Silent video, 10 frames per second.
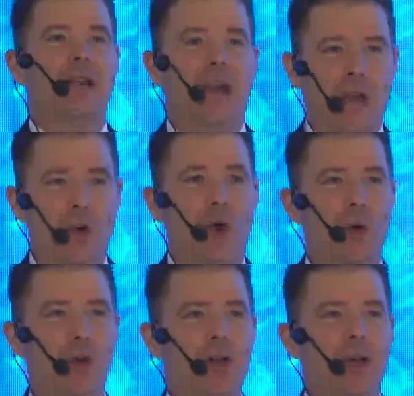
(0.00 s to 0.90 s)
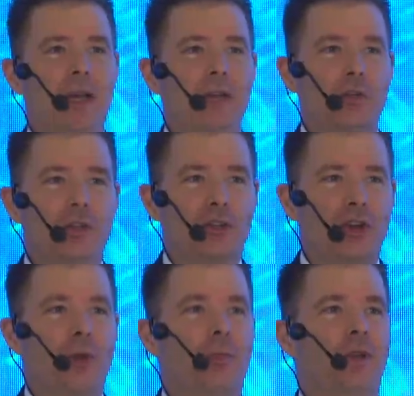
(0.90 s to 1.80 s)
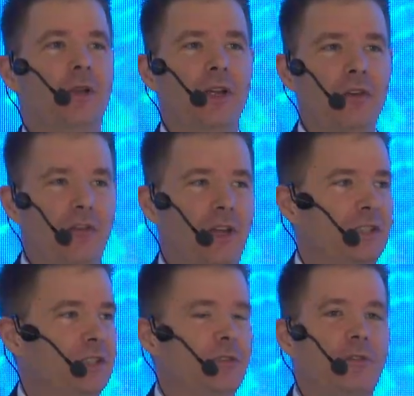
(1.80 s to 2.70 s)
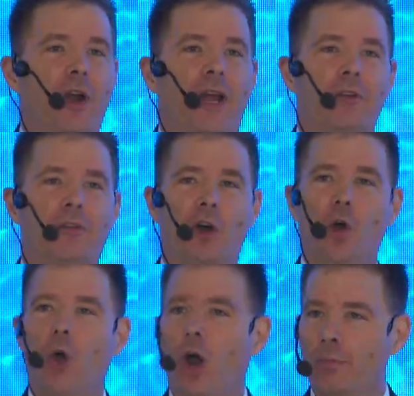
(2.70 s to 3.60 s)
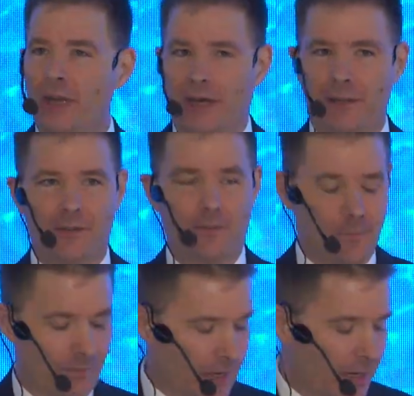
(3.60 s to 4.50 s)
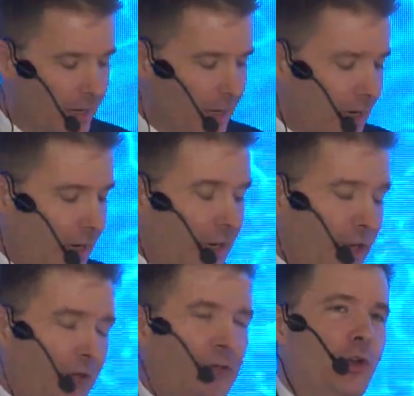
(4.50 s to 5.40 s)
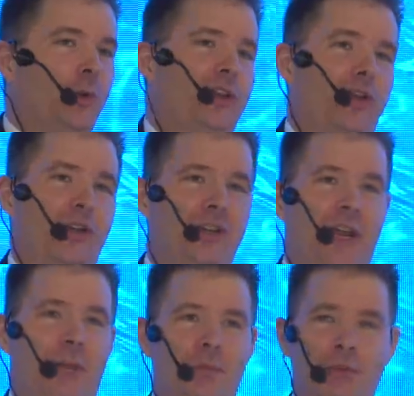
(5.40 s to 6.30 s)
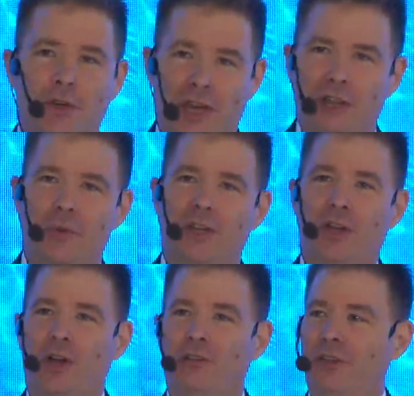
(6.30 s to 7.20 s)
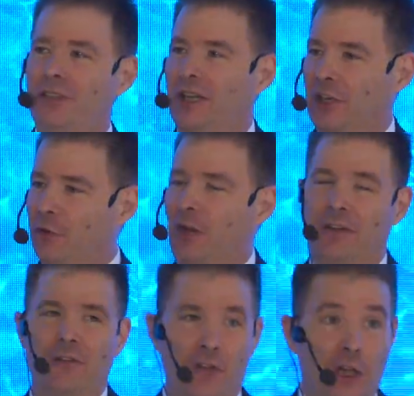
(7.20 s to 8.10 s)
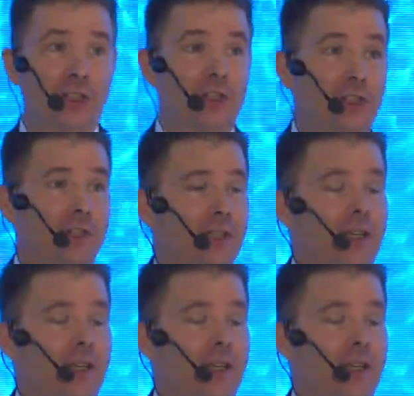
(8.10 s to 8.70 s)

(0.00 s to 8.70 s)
the echo to determine fish, friend, foe, object. If you with your team, together with the dolphins, can create a fish,